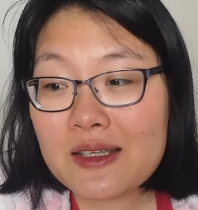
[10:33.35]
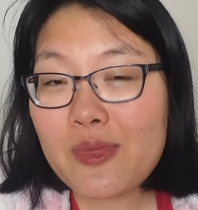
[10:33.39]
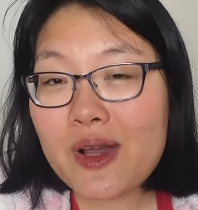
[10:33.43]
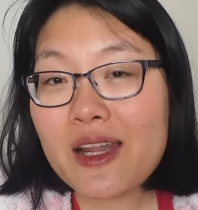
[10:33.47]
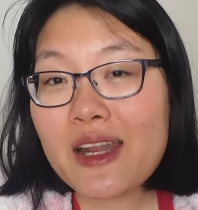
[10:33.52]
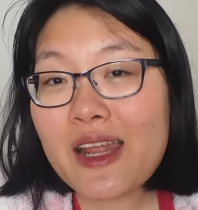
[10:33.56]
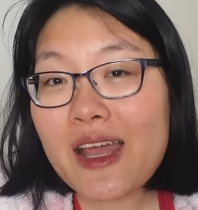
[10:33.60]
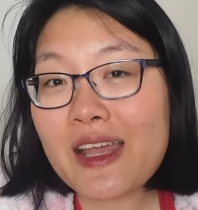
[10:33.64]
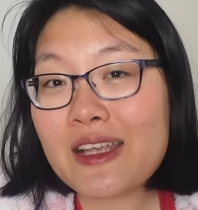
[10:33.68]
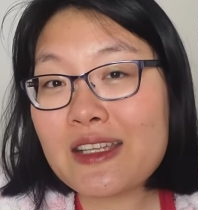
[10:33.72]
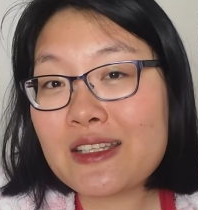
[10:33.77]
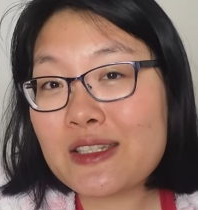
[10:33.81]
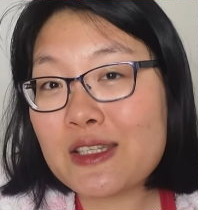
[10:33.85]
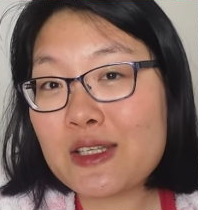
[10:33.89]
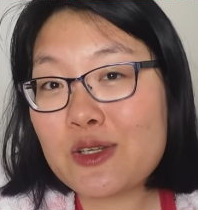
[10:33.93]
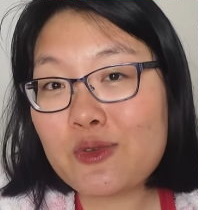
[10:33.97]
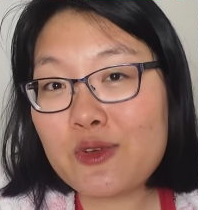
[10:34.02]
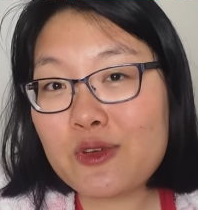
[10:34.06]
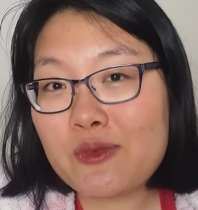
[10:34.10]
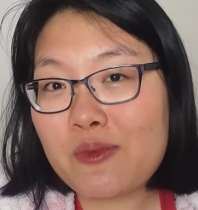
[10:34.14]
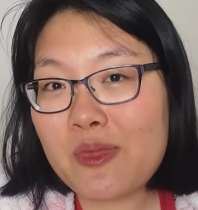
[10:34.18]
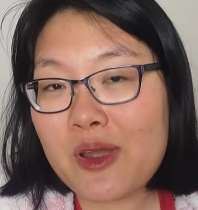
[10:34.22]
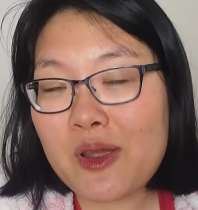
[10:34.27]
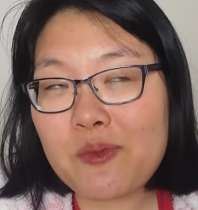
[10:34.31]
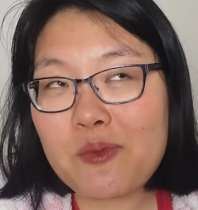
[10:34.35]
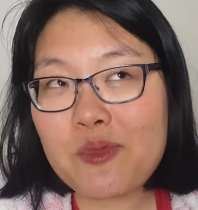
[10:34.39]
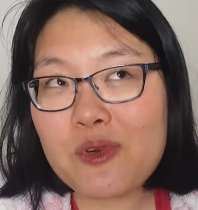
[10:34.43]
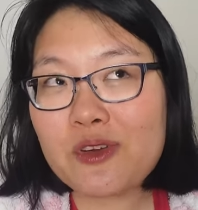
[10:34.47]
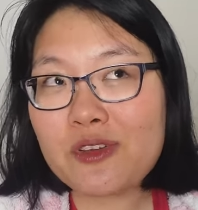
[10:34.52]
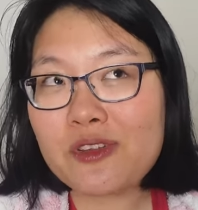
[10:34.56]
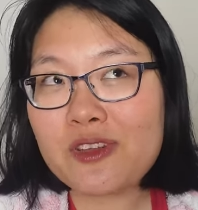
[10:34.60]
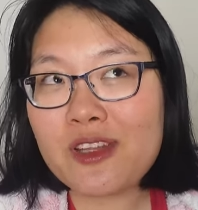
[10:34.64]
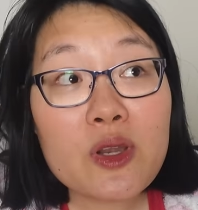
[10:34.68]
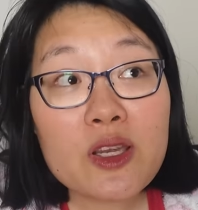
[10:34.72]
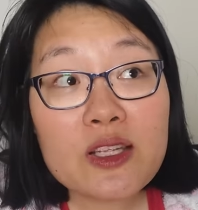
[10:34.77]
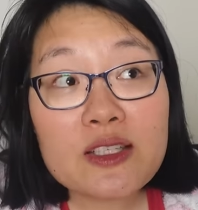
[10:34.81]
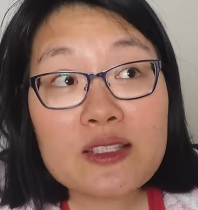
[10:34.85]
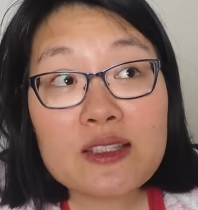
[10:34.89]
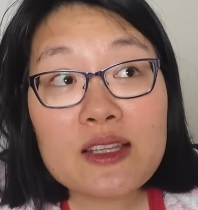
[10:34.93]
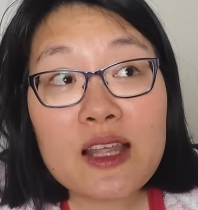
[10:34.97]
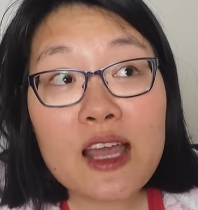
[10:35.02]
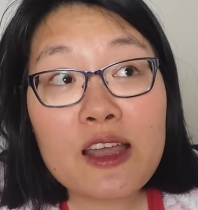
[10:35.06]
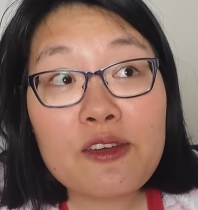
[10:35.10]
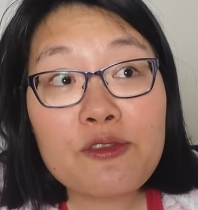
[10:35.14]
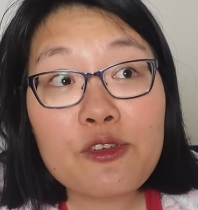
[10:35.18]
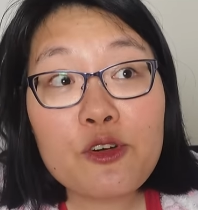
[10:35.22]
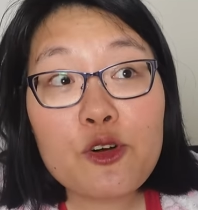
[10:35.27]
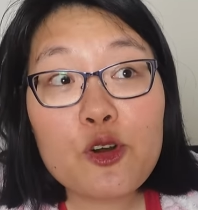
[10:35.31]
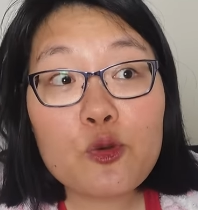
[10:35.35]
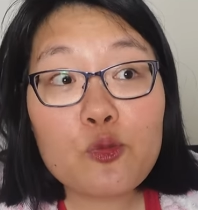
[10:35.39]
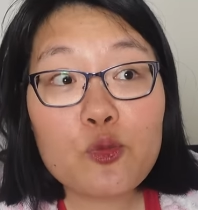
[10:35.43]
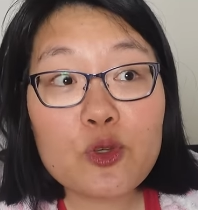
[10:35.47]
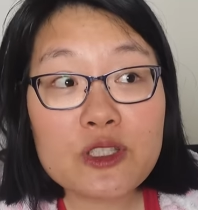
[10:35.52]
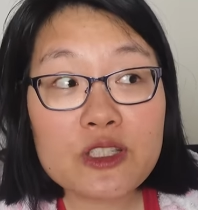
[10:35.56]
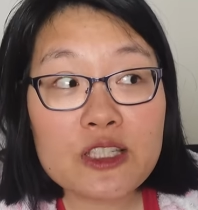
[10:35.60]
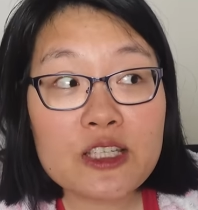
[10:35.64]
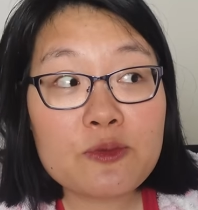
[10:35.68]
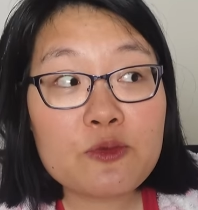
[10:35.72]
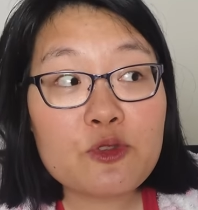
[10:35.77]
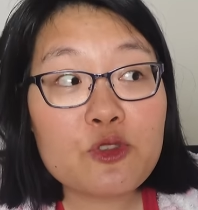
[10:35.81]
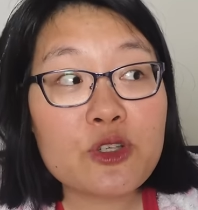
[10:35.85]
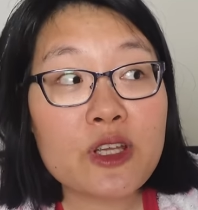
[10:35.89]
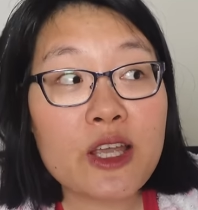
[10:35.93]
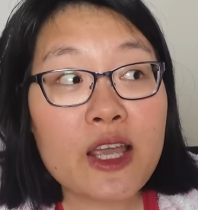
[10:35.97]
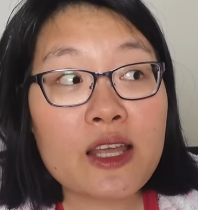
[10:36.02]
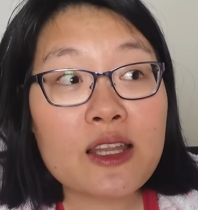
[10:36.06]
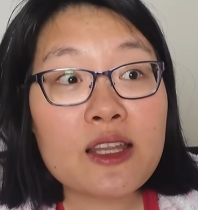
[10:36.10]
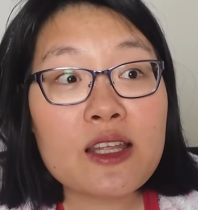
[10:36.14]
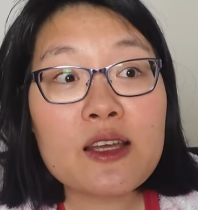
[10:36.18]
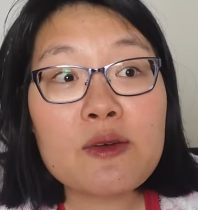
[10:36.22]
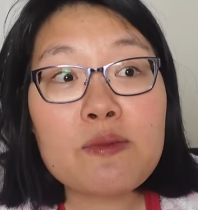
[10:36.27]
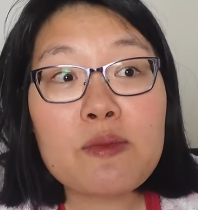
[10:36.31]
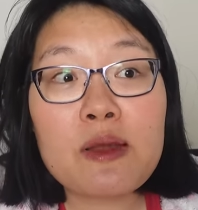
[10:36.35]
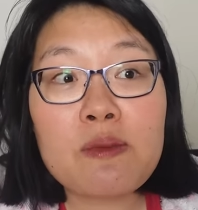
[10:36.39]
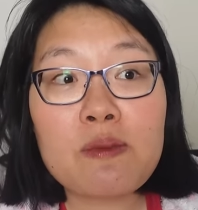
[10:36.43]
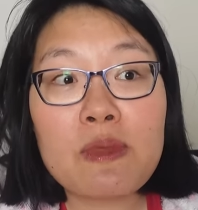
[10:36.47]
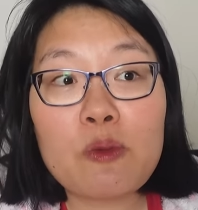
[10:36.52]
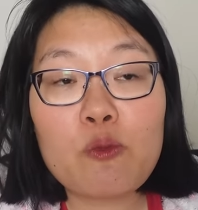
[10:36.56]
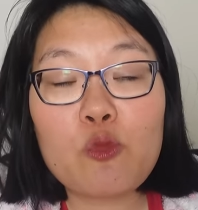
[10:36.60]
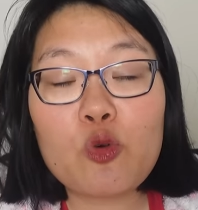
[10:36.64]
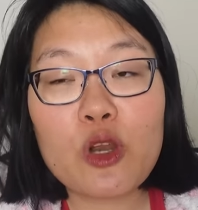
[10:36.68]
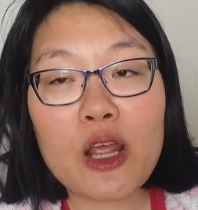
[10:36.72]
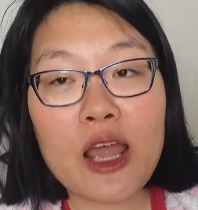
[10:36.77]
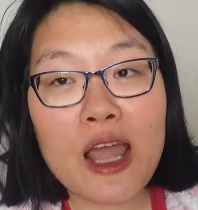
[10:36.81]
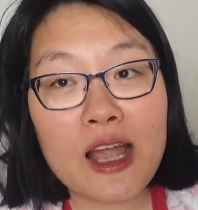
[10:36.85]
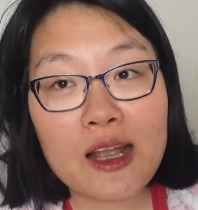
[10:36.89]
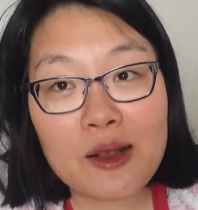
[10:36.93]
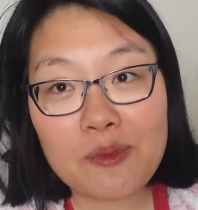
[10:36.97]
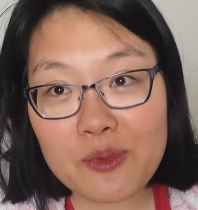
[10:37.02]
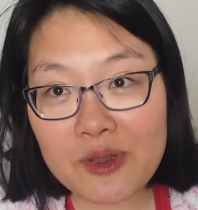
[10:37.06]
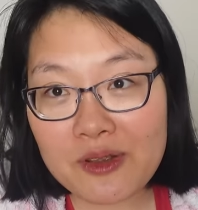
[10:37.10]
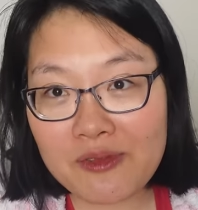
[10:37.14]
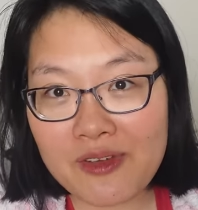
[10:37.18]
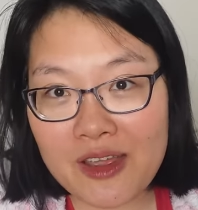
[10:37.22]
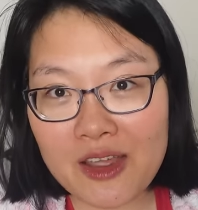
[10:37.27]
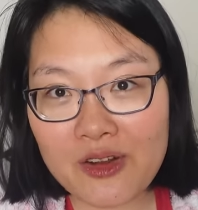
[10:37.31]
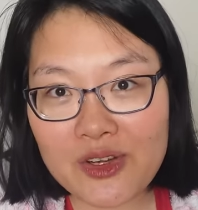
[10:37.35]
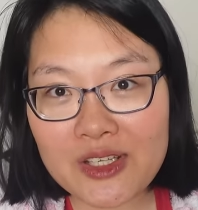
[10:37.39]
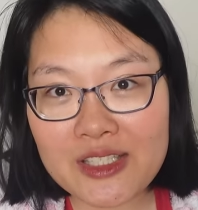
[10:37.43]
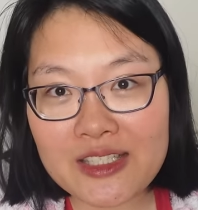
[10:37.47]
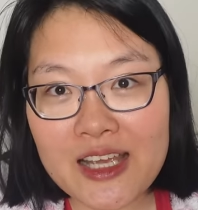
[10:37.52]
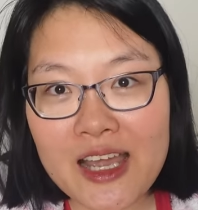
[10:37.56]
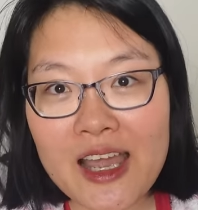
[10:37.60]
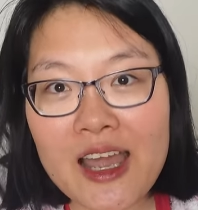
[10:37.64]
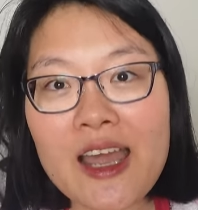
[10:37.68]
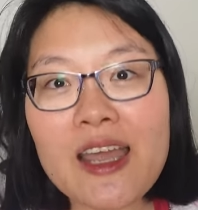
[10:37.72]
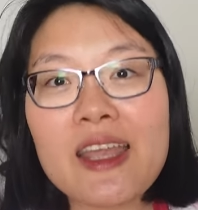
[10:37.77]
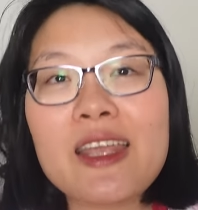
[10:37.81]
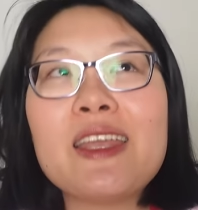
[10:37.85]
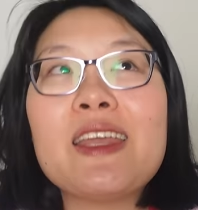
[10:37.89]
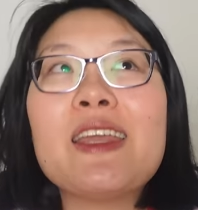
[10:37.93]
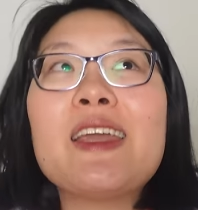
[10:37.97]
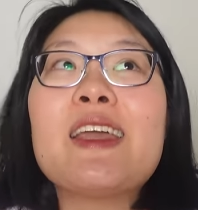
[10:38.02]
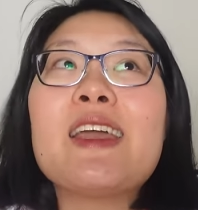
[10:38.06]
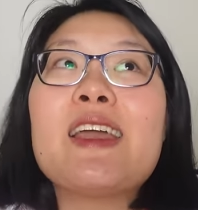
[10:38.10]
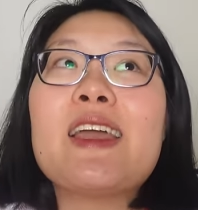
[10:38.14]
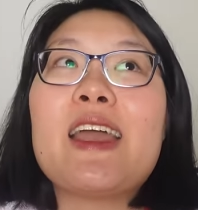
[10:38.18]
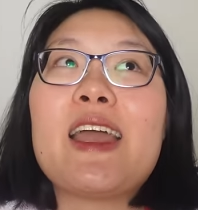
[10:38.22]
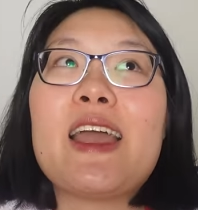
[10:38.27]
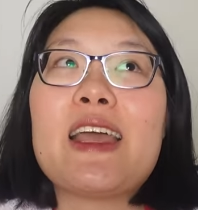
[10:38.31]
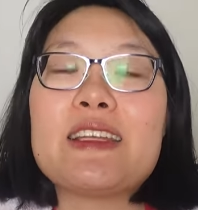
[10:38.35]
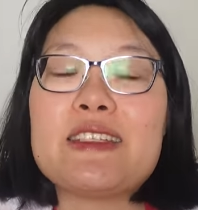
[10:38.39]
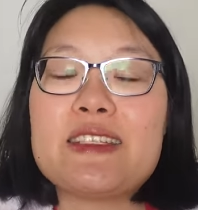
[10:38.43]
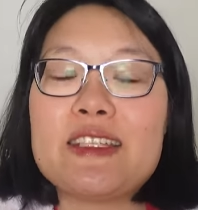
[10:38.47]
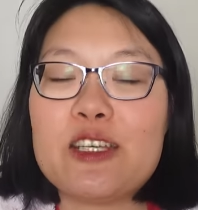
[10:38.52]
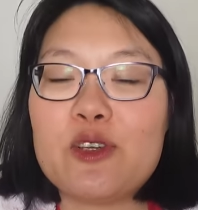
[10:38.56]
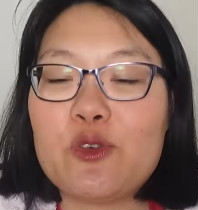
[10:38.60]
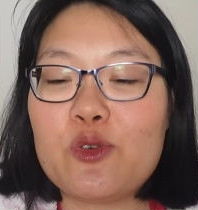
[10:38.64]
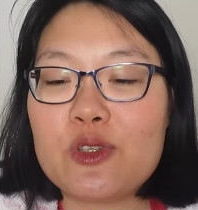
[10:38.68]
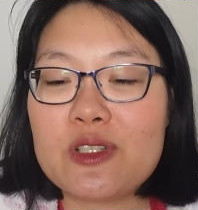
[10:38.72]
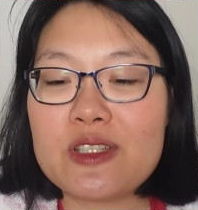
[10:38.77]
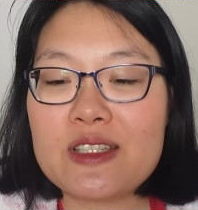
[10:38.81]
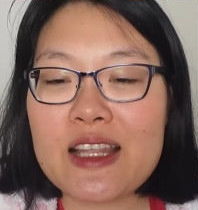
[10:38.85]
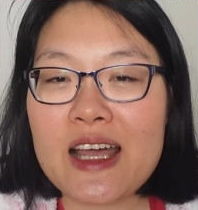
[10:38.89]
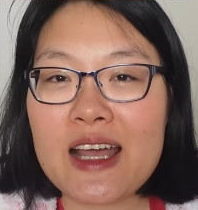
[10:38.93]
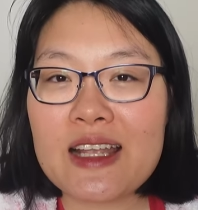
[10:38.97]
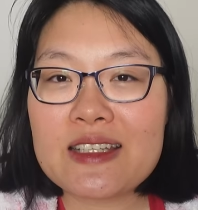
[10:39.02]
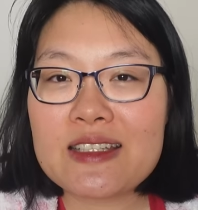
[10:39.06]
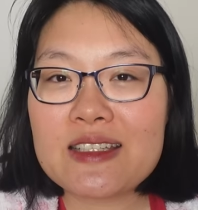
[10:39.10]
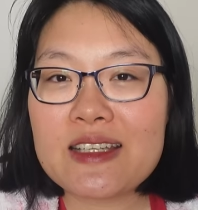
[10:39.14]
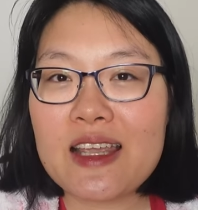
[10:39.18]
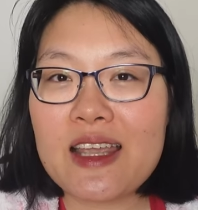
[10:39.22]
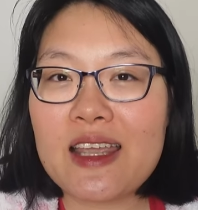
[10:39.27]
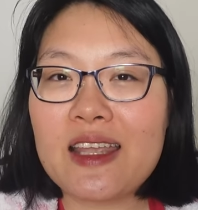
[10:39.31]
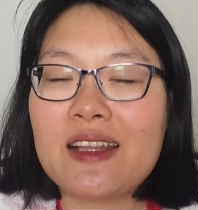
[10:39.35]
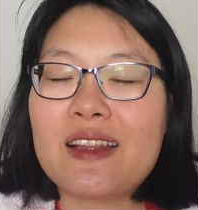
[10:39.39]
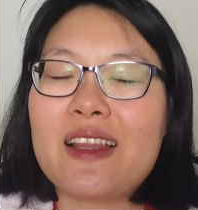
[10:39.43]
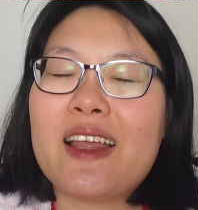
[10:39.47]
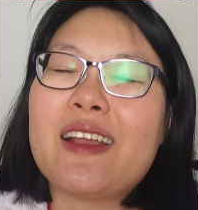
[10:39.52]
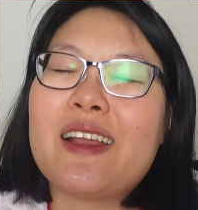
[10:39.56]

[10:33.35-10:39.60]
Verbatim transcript: But I still remember when it's nightfall and we sleep together, my mom would hug me very tight and she would start saying